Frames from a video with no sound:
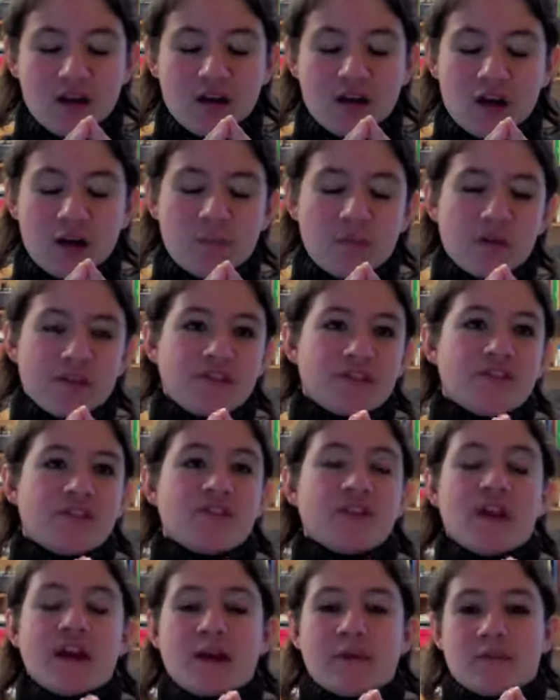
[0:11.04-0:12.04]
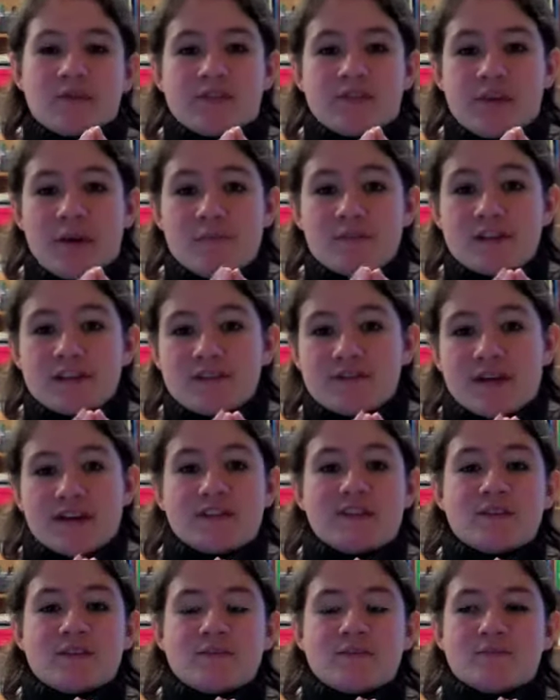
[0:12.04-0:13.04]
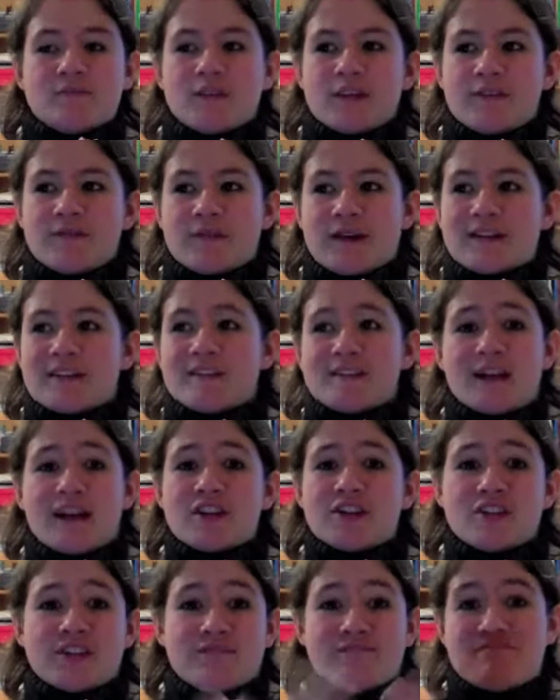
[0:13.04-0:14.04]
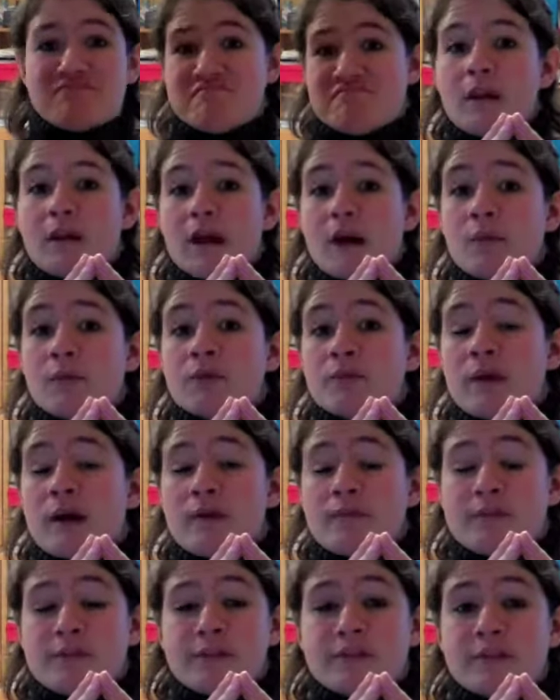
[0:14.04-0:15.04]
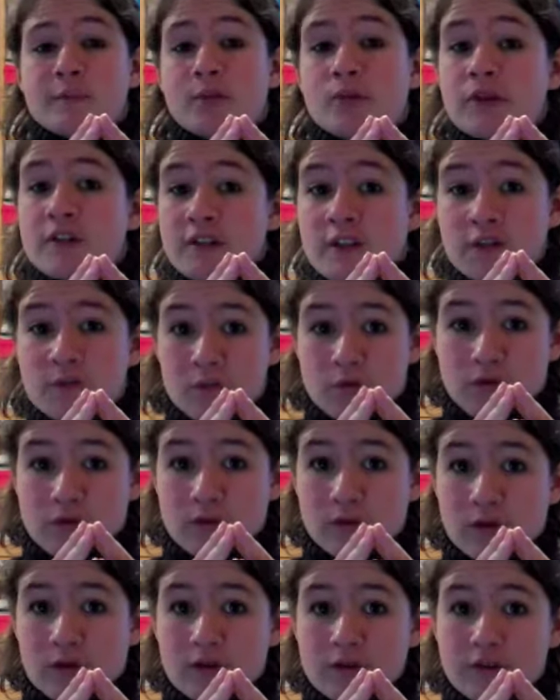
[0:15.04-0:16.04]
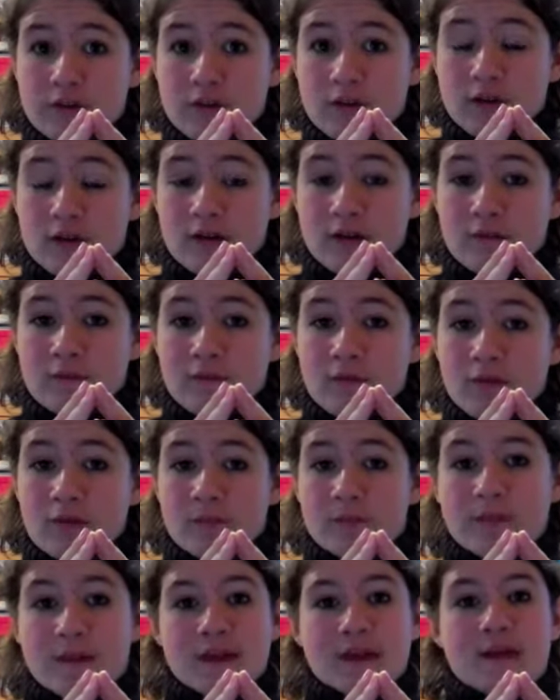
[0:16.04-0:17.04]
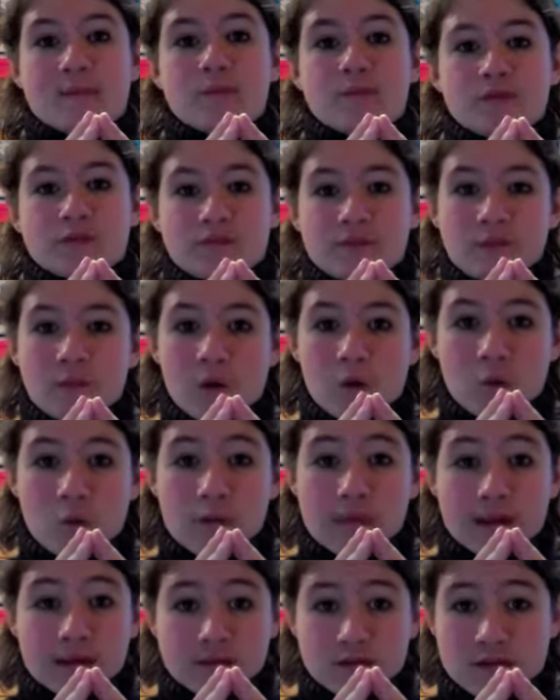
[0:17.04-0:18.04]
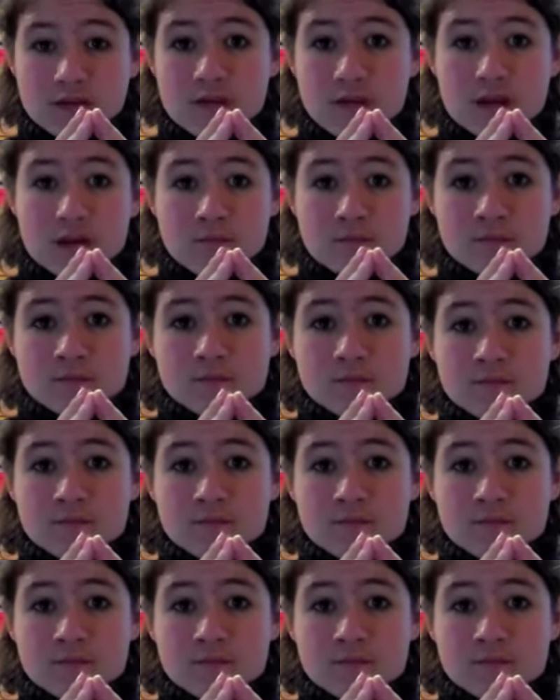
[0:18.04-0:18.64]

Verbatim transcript: I must say with some dissatisfaction, I was rather disappointed with you lot for not being able to vlog without a theme.